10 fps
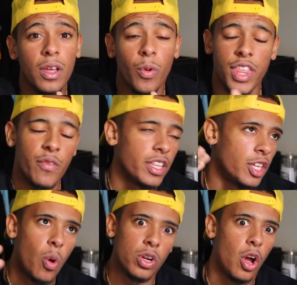with
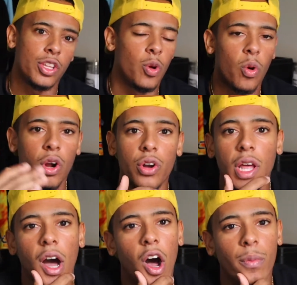everything going on in the
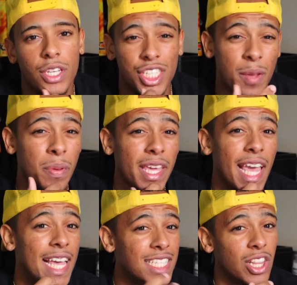world, the shipping
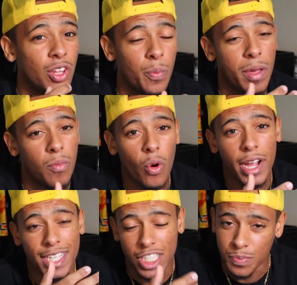is a little bit
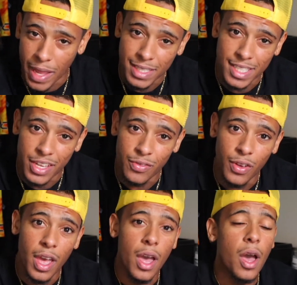more expensive,
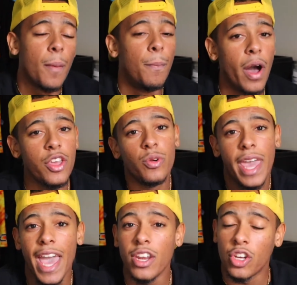but you
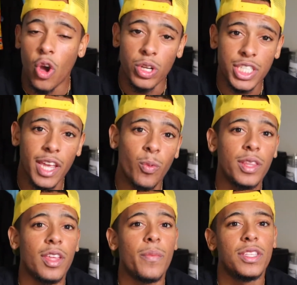can negotiate
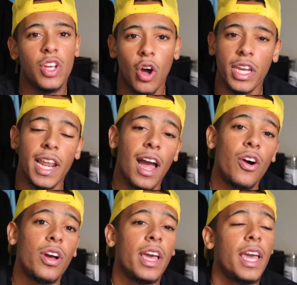with them and talk it
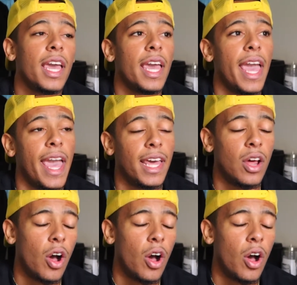out and